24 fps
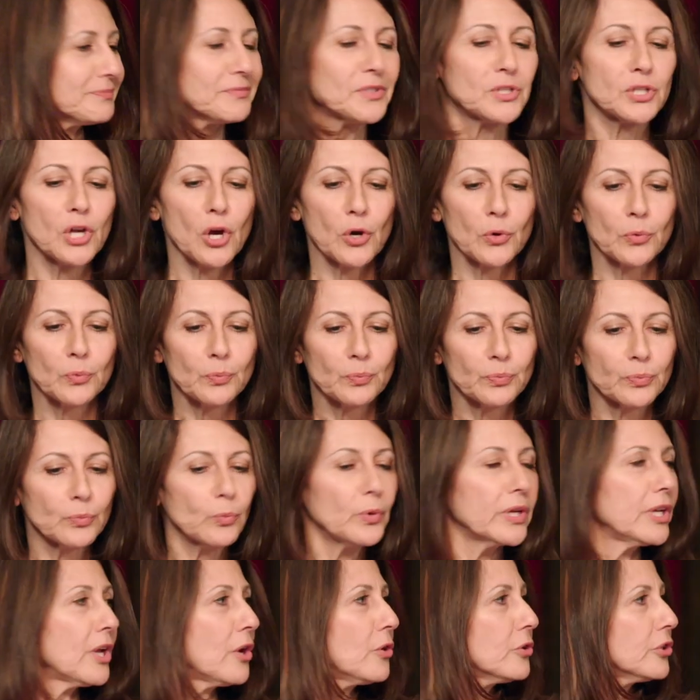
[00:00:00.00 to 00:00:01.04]
So
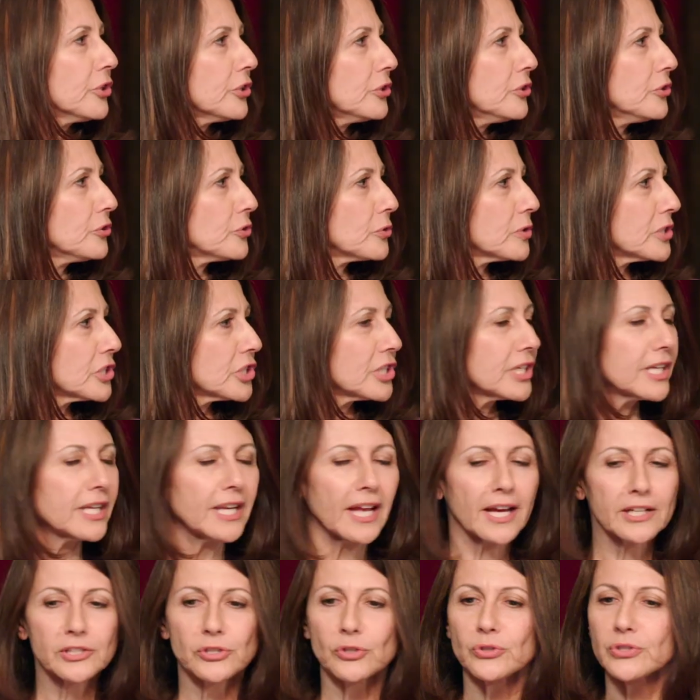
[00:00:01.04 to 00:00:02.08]
we know good nutrition and
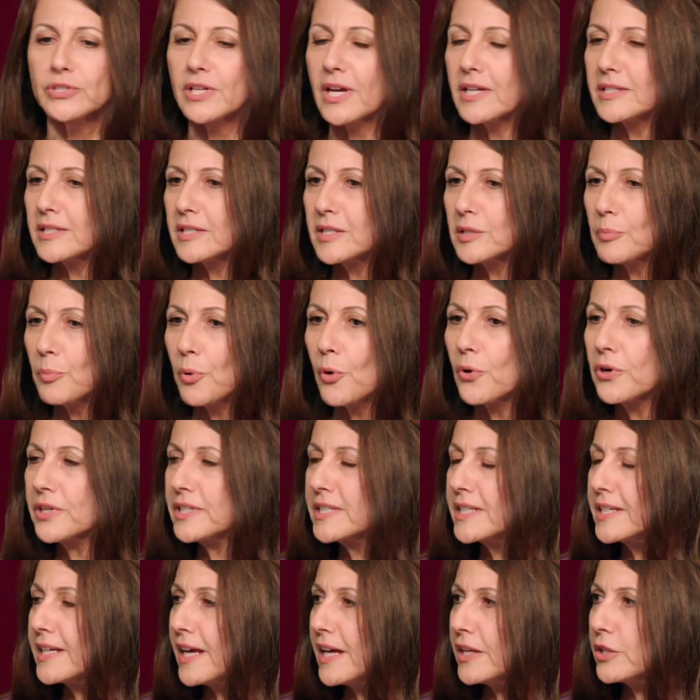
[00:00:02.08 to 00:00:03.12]
exercise is important
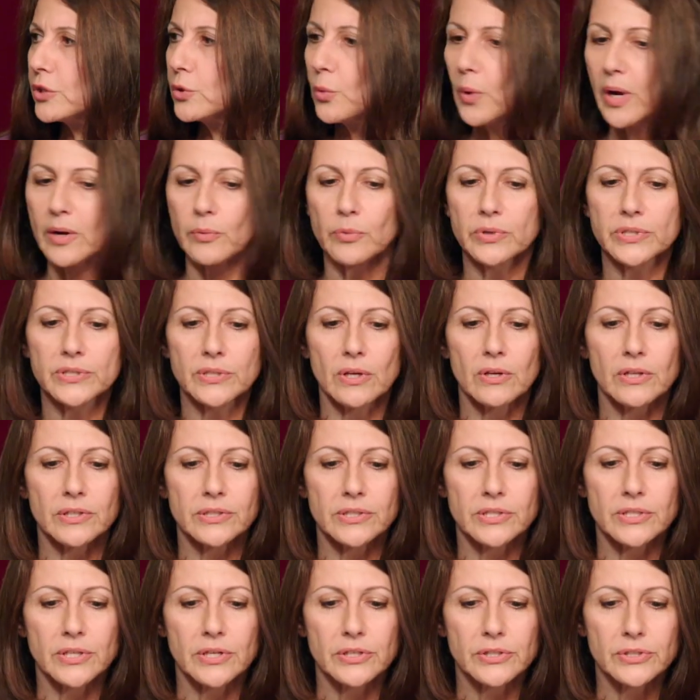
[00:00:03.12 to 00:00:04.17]
to get great
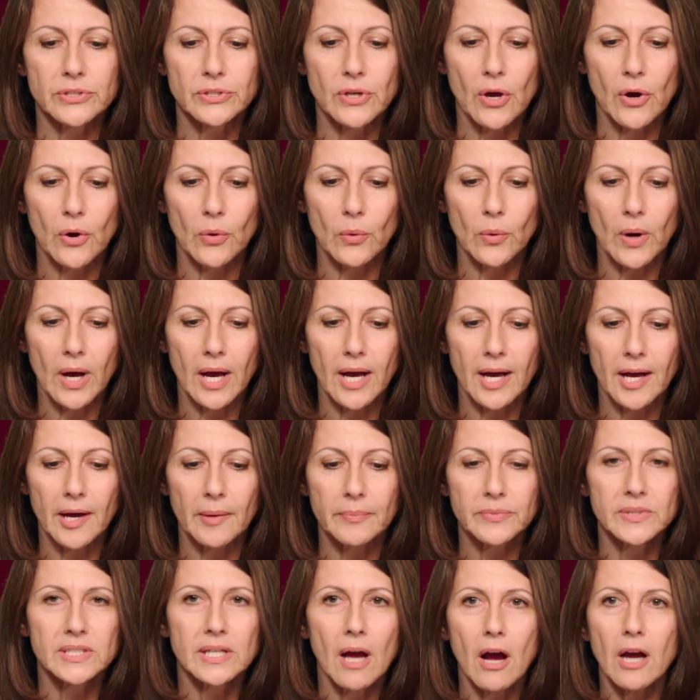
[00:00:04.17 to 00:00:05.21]
results. So
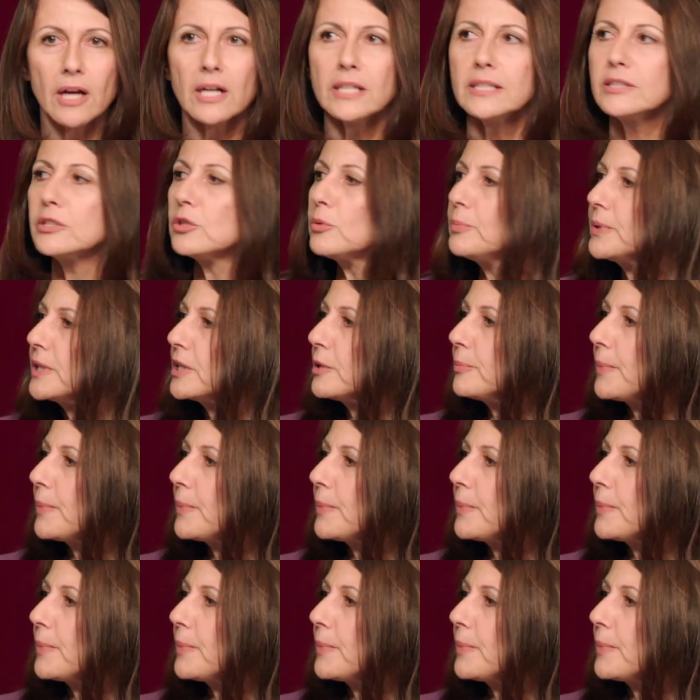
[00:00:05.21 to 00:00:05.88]
talk a little bit